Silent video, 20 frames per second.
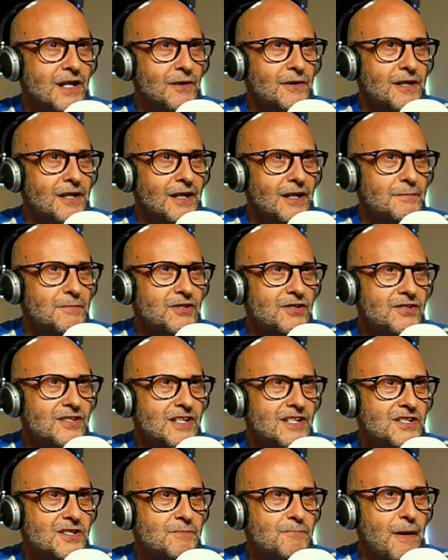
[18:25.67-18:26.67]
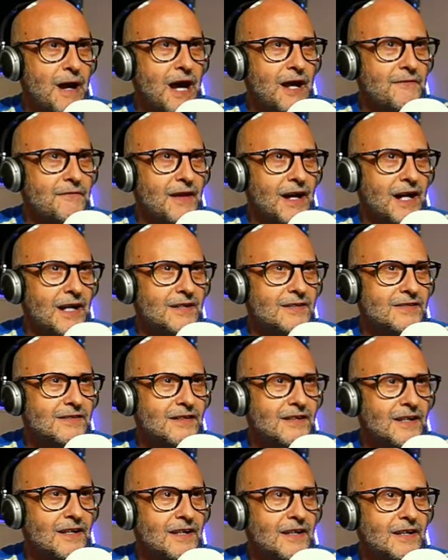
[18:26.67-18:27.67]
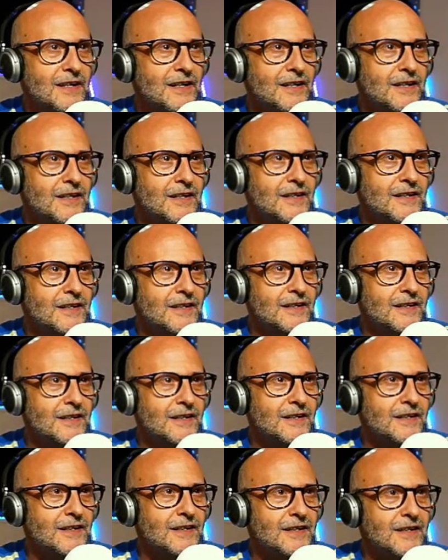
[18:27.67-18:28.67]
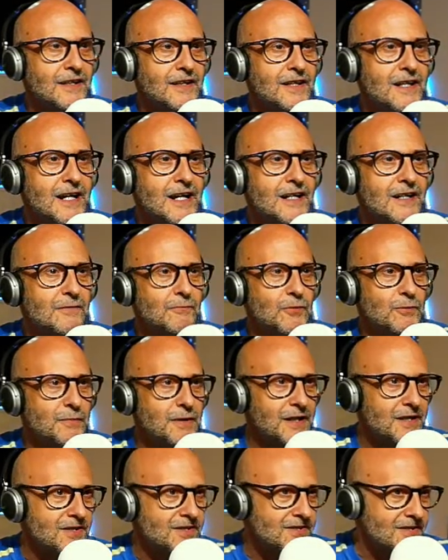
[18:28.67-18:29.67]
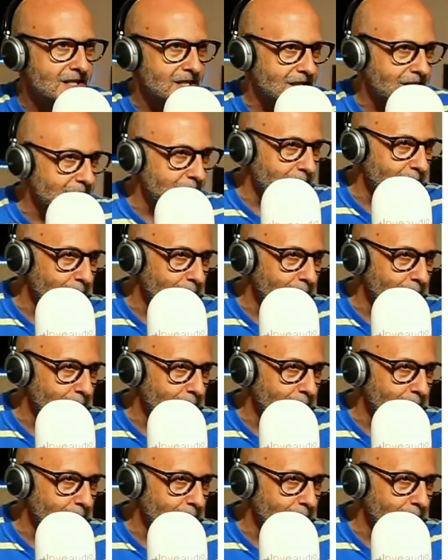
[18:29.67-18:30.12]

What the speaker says: here, let me just expand that like that, and we'll be able to see it in a bit